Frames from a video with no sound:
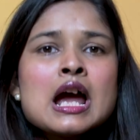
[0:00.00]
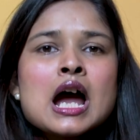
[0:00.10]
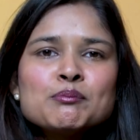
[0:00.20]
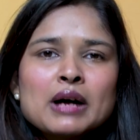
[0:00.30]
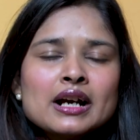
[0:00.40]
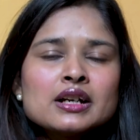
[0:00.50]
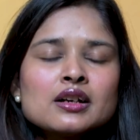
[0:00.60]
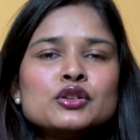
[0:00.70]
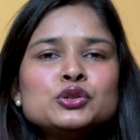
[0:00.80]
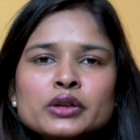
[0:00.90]
but
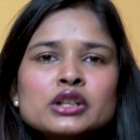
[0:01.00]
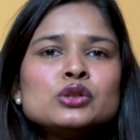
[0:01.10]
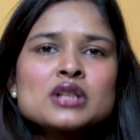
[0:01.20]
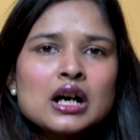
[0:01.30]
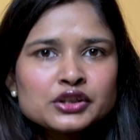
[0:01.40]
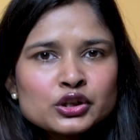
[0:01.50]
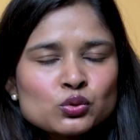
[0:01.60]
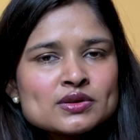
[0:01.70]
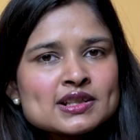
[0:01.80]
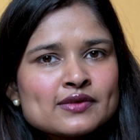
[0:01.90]
you can use other tools
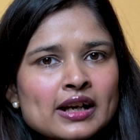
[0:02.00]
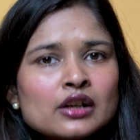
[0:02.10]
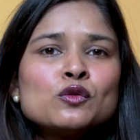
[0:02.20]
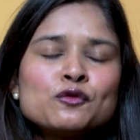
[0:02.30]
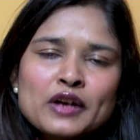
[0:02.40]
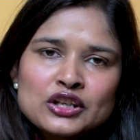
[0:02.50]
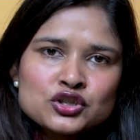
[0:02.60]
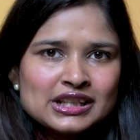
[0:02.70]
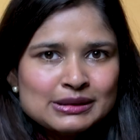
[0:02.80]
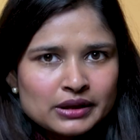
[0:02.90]
as well to fetch
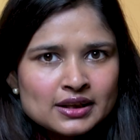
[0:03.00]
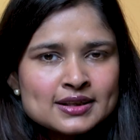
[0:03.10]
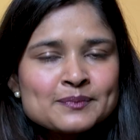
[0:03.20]
emails,